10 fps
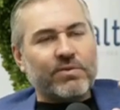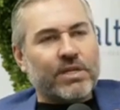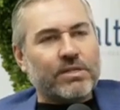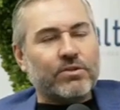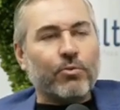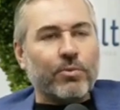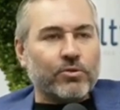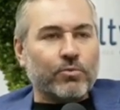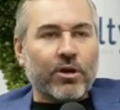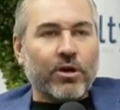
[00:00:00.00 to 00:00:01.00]
Like, we've done so
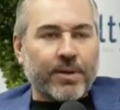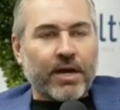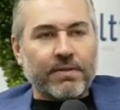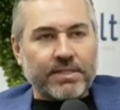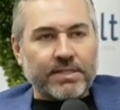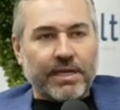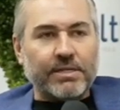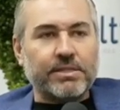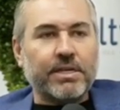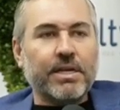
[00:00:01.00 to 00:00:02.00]
much work behind the
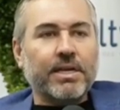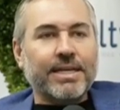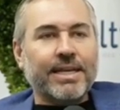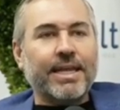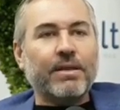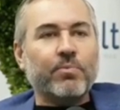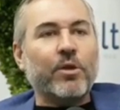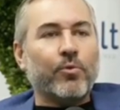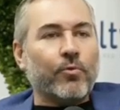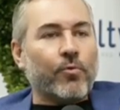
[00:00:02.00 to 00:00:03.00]
scenes getting
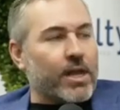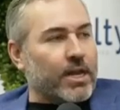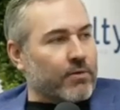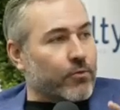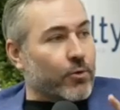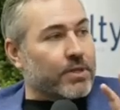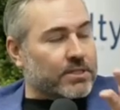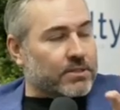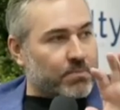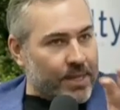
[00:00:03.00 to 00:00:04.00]
people ready for
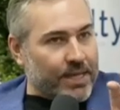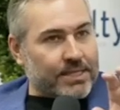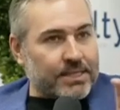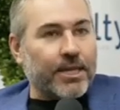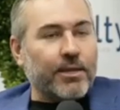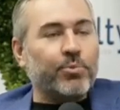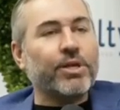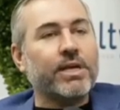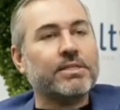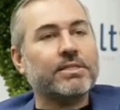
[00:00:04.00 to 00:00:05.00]
this big state
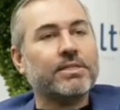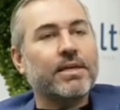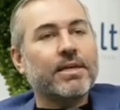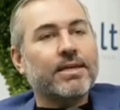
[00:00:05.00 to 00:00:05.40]
blitz.